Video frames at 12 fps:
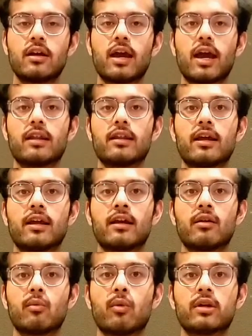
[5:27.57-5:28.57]
And then
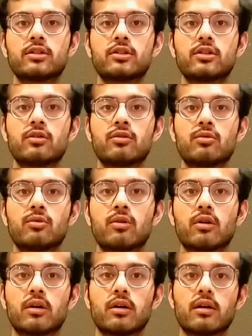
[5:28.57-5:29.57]
once you
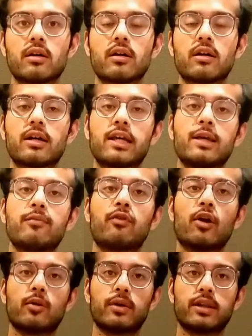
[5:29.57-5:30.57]
keep
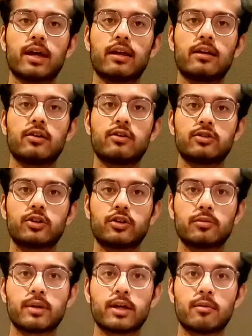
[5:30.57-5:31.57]
following that, you'll start to
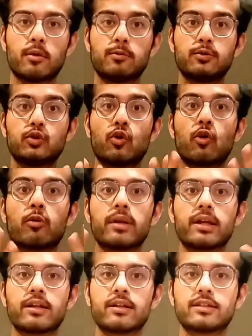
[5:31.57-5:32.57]
become absorbed
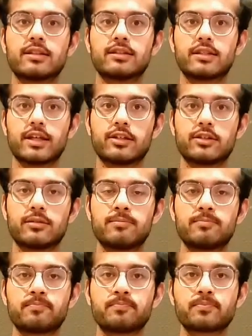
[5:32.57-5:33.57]
in the sensation.
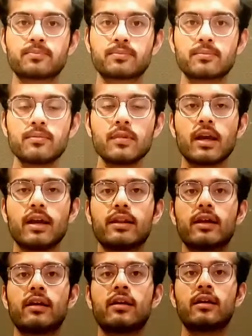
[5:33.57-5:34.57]
And
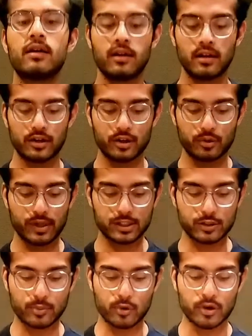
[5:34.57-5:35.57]
then you reach a
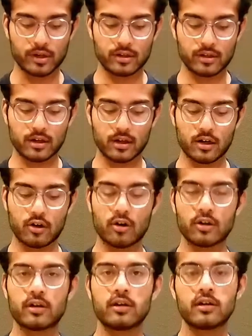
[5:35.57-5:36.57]
point
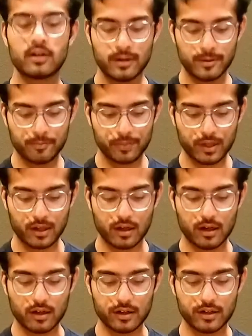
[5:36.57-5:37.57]
called
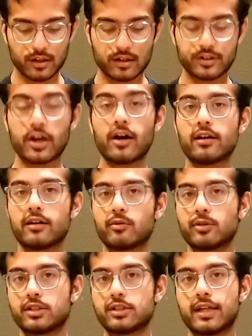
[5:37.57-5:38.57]
Dhyana,
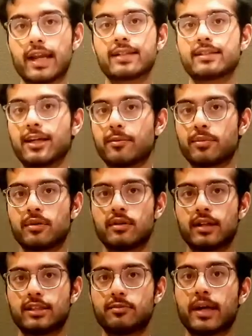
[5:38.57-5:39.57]
which is the next step.
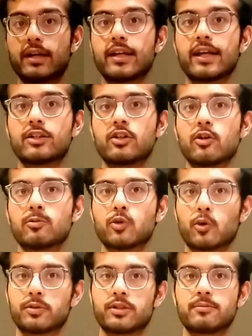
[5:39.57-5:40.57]
That's meditation
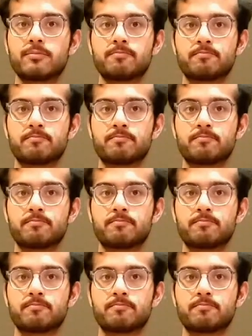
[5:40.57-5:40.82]
absorption.